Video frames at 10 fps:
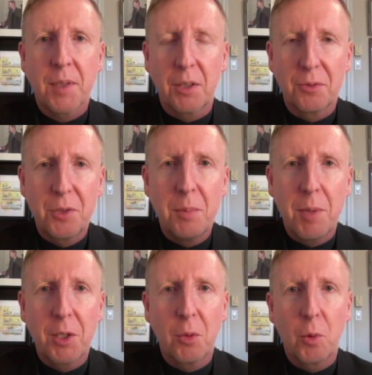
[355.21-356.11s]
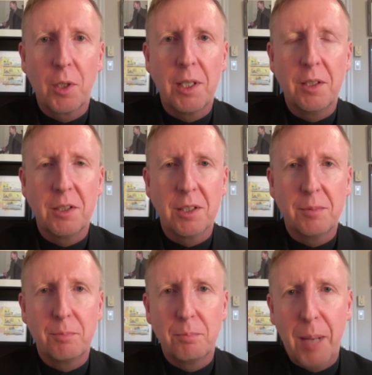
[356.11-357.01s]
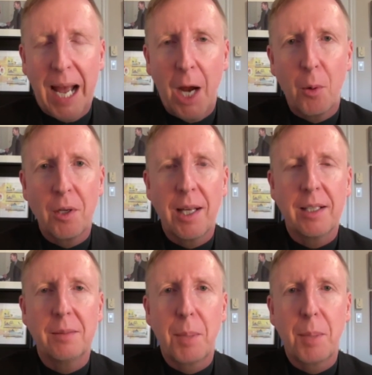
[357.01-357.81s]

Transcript: a free market working to power that